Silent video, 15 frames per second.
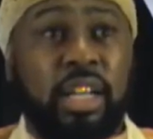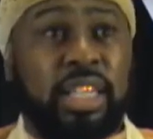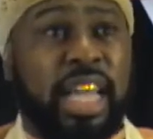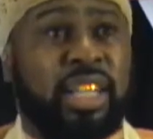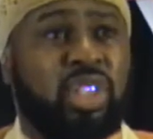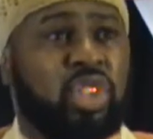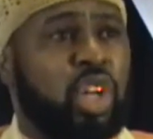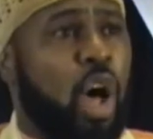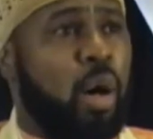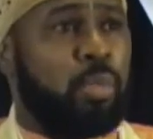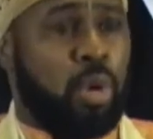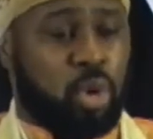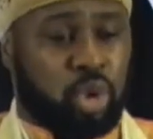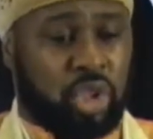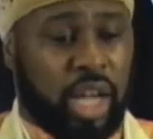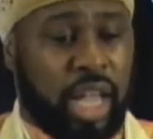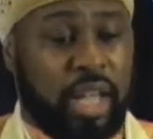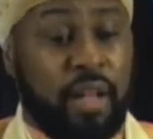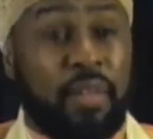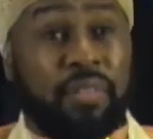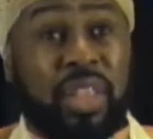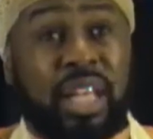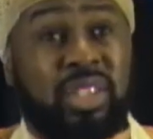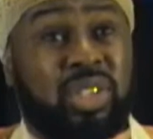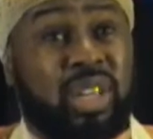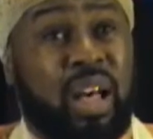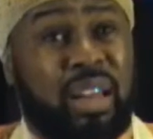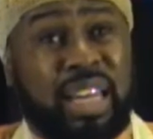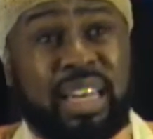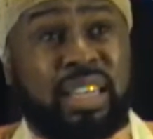They saw Moshe. They
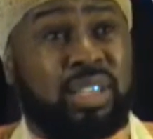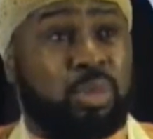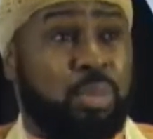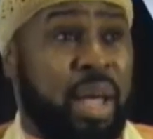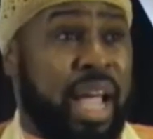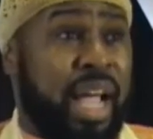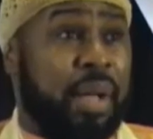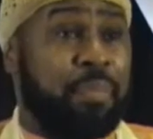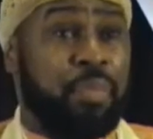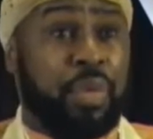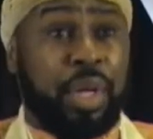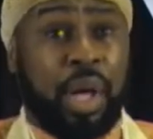saw that this man